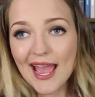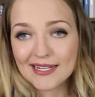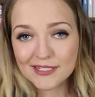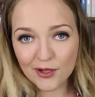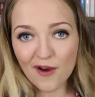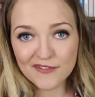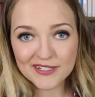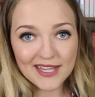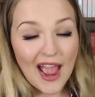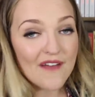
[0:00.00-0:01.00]
And so
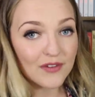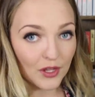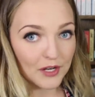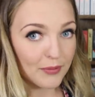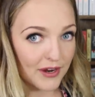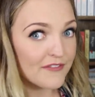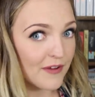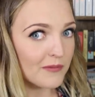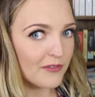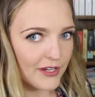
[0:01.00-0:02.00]
obviously I have a lot of
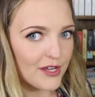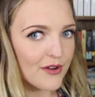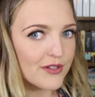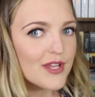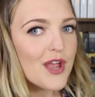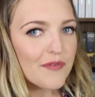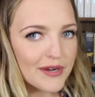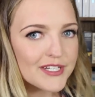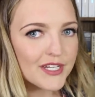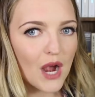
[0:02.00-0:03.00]
pre-filmed videos
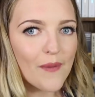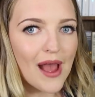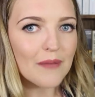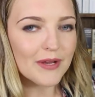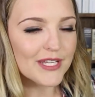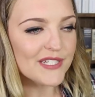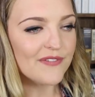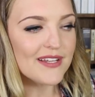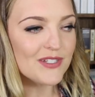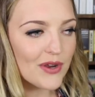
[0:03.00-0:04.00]
ready to go out because
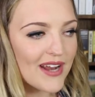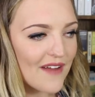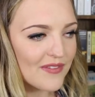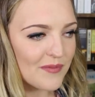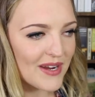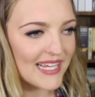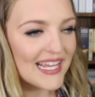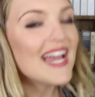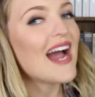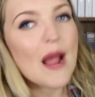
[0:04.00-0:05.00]
if I don't have them
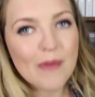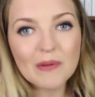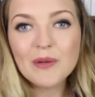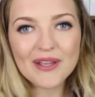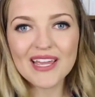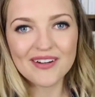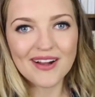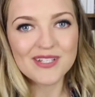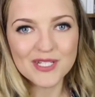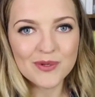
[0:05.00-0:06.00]
ready, I probably won't get
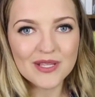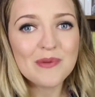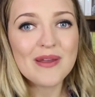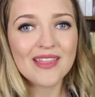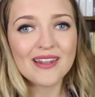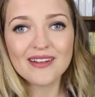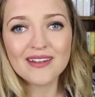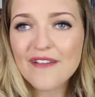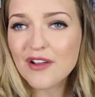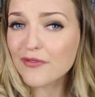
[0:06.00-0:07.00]
around to doing them and then
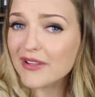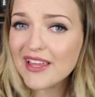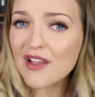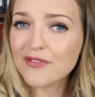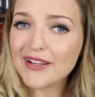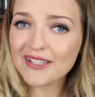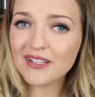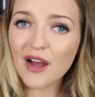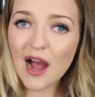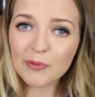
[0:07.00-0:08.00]
have really
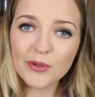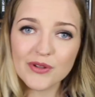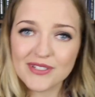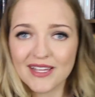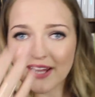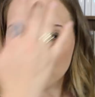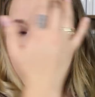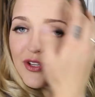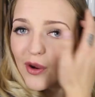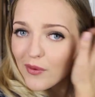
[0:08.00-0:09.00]
irregular uploads and I
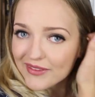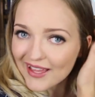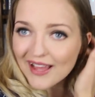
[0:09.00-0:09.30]
really don't want